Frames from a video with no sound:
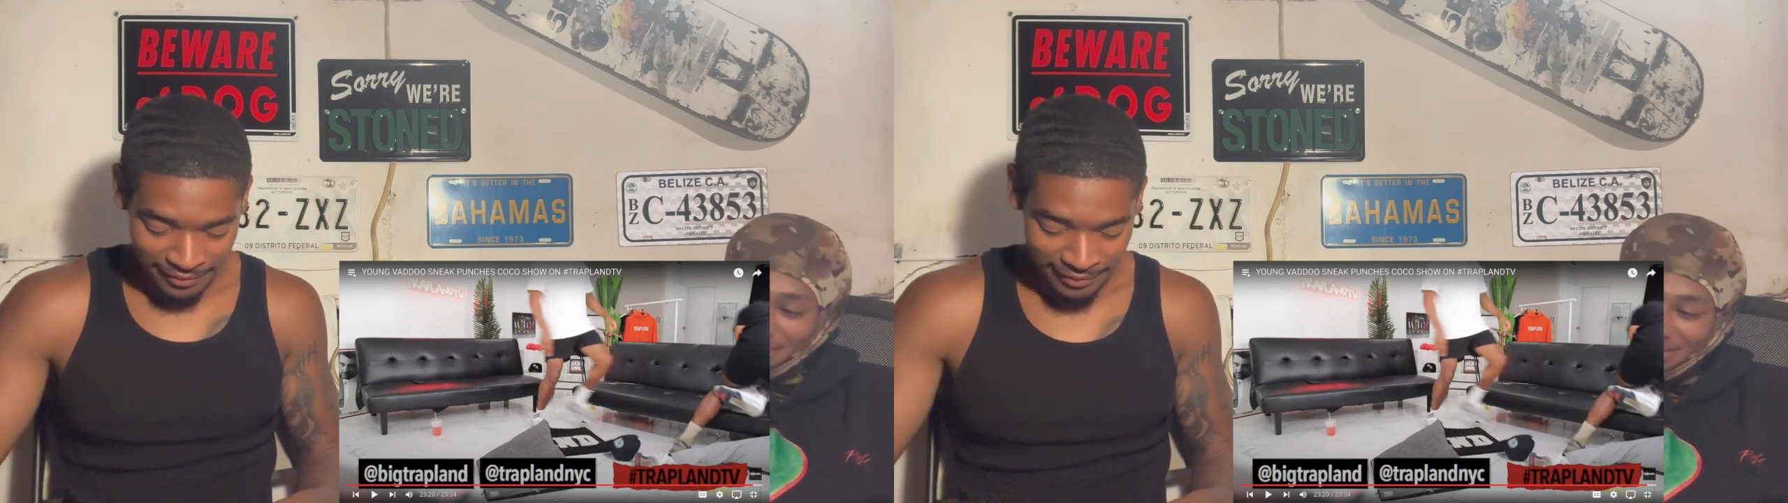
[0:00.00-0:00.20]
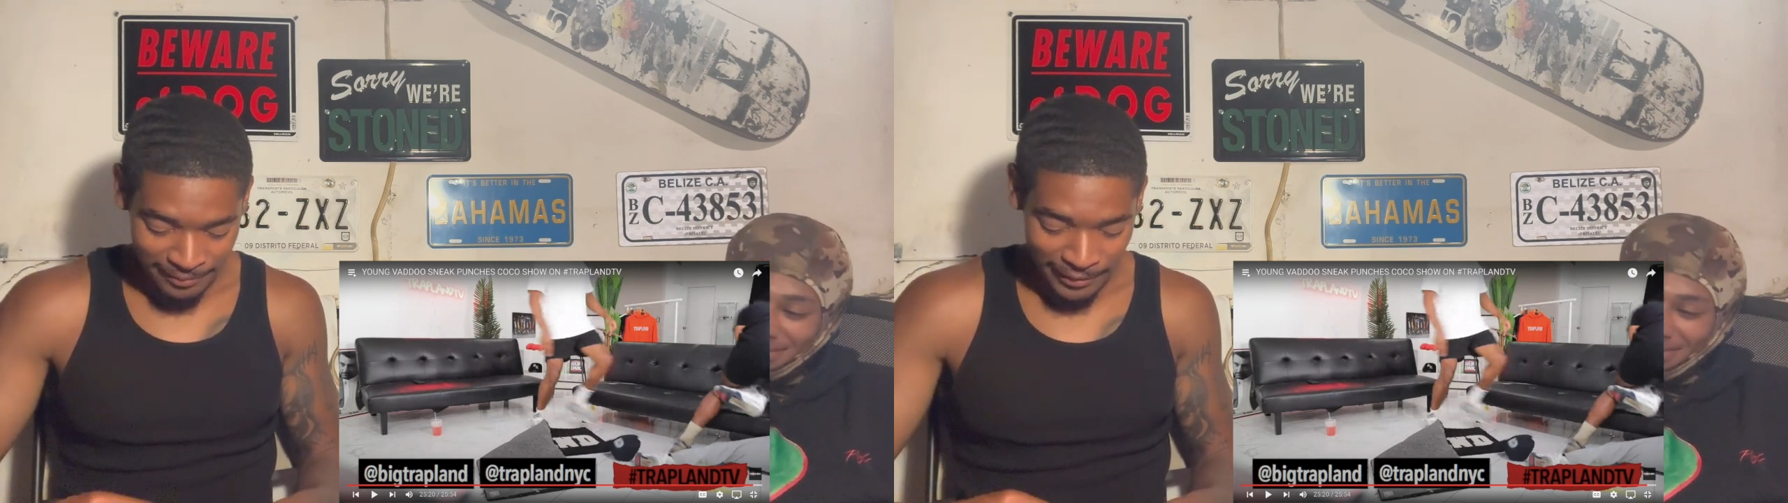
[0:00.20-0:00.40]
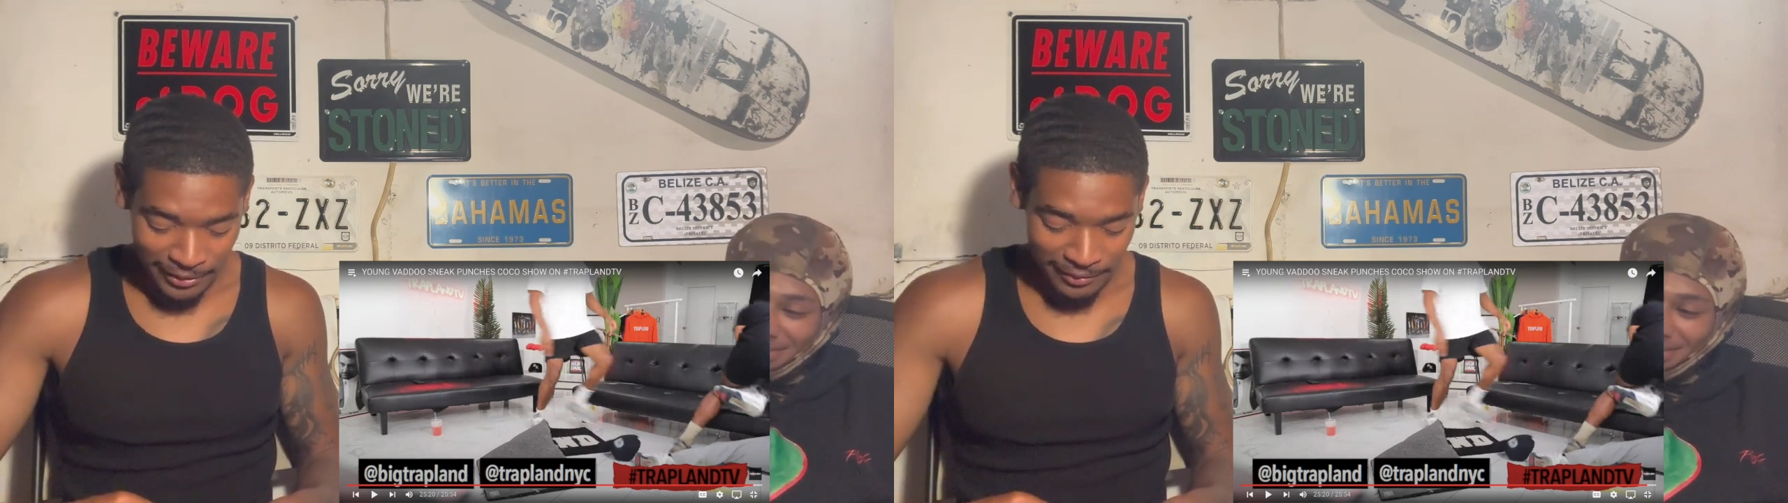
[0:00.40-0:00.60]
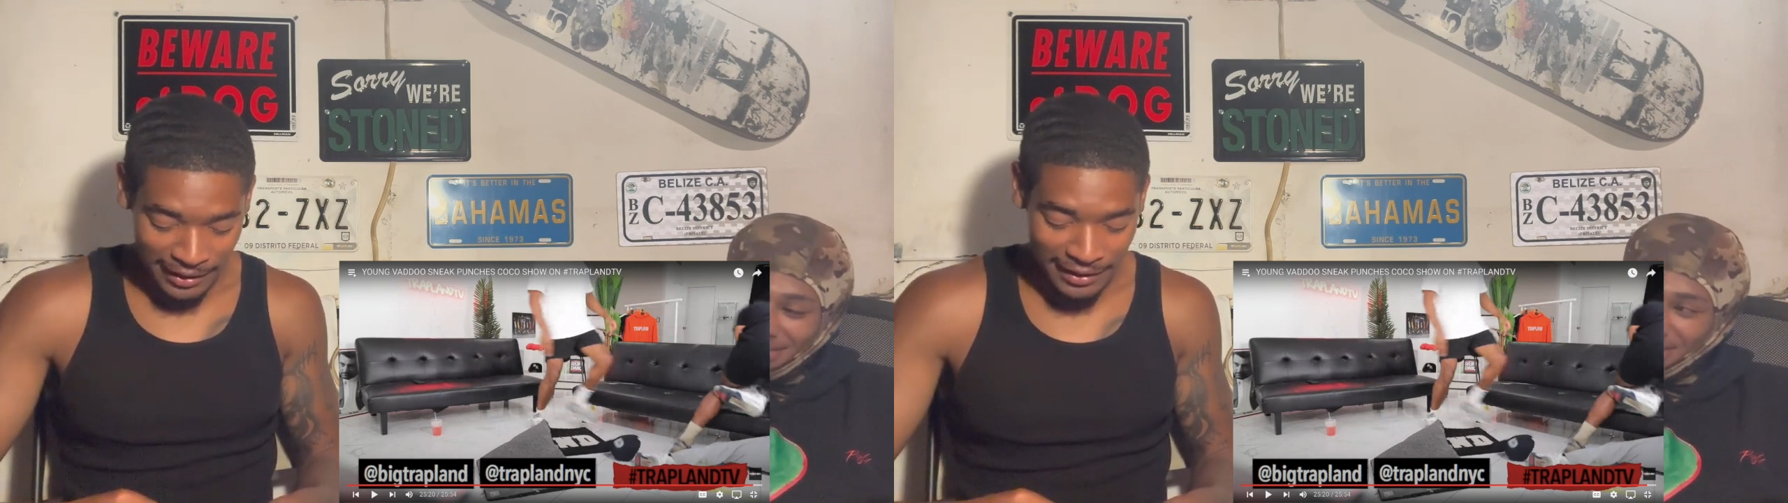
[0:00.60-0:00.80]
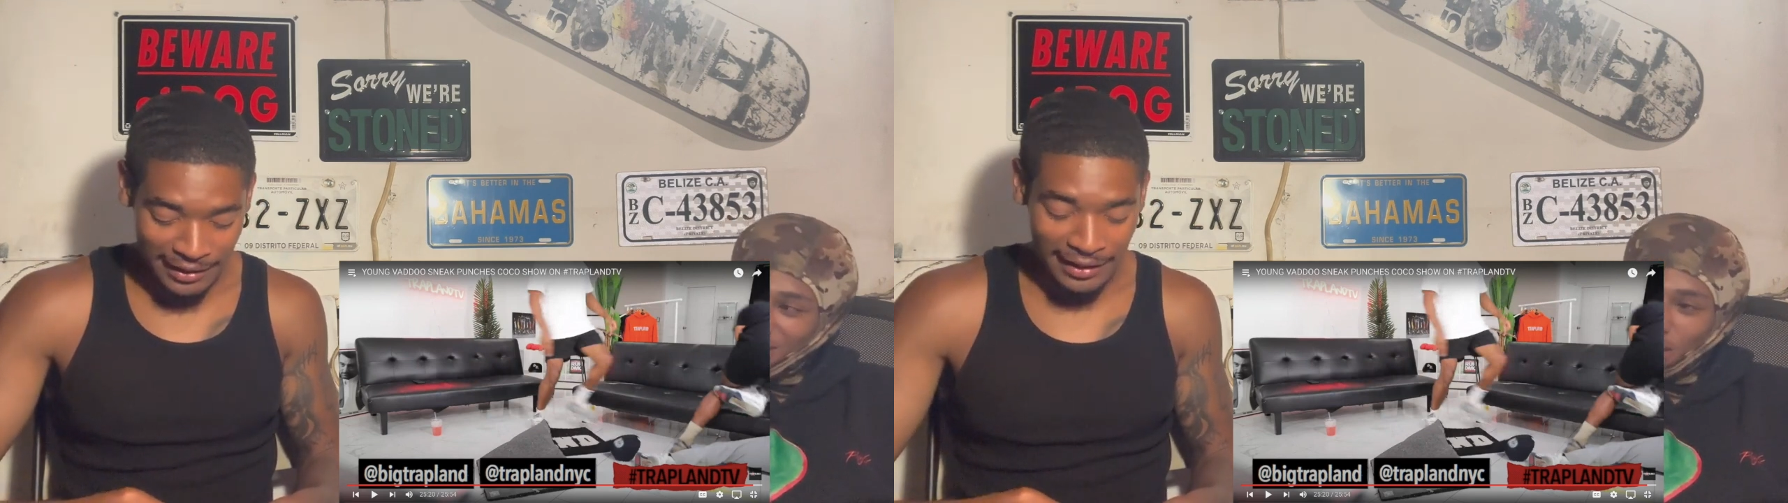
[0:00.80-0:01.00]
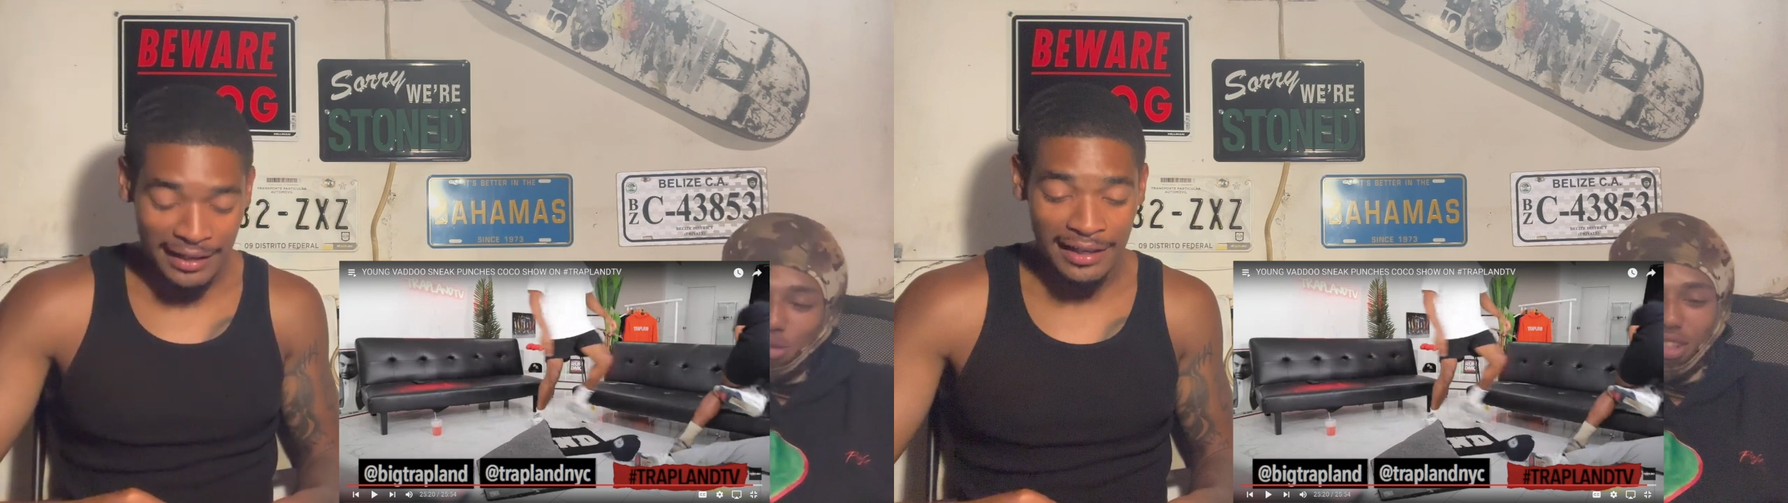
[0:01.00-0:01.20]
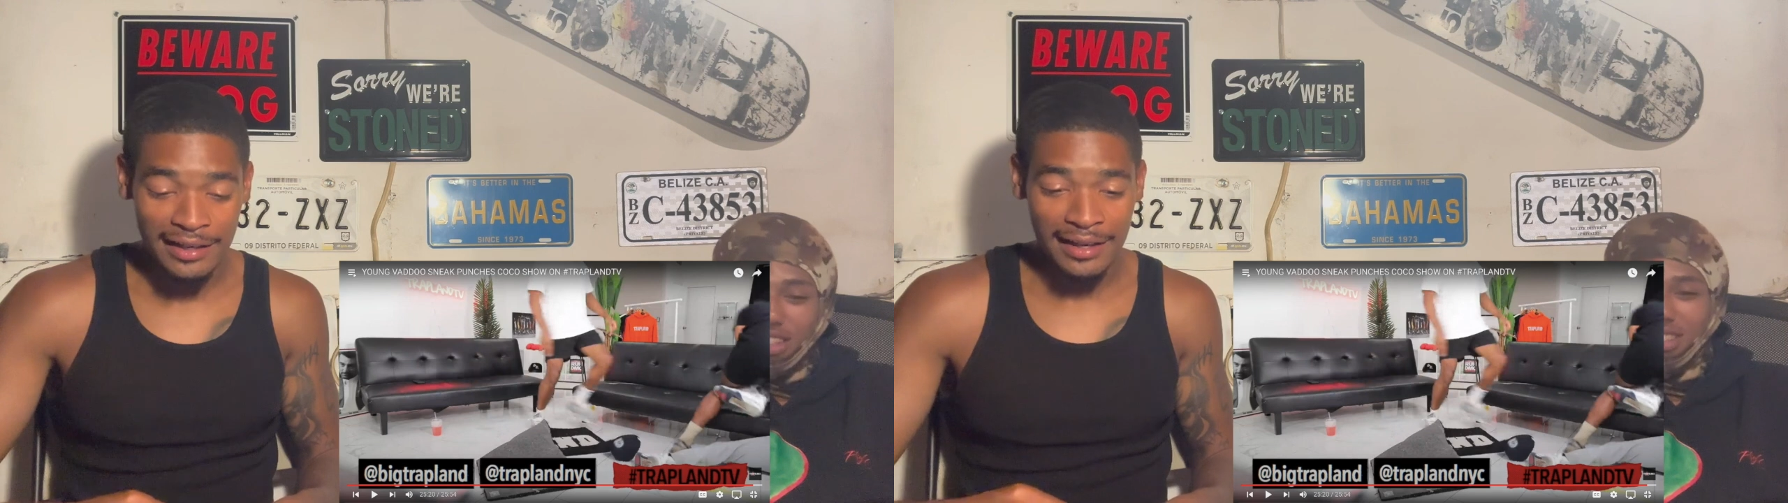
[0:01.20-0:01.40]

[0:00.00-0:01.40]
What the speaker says: Bro, that nigga some shit